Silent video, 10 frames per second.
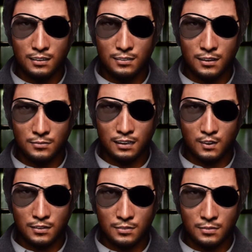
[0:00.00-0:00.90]
It's not
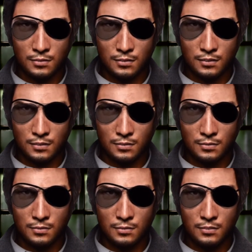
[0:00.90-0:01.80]
just,
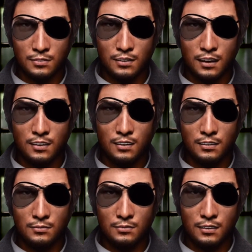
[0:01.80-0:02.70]
it's not a
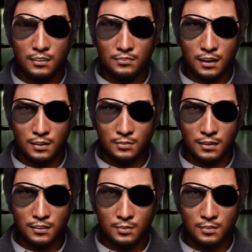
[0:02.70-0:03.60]
job for me, man. I'm
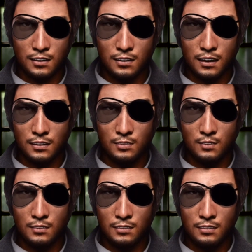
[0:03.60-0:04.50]
just having a good time with
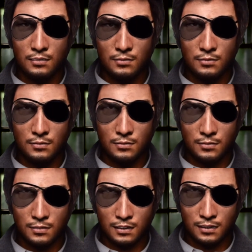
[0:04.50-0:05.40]
you guys.
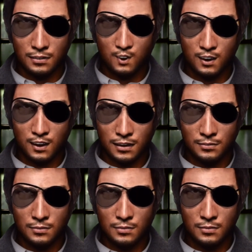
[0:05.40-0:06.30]
And let's see,
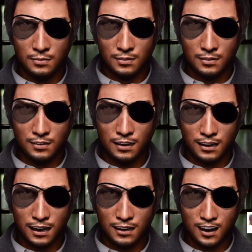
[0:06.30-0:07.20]

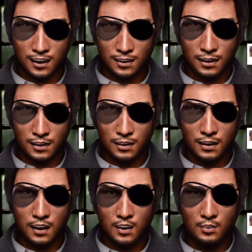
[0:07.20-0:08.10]
None You Know
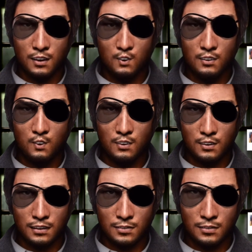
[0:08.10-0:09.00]
53, also known
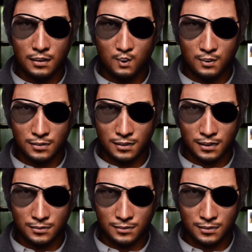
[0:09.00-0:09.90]
as No One You
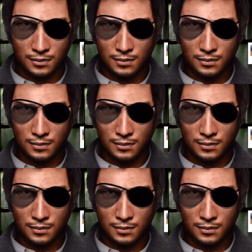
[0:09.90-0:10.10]
Know.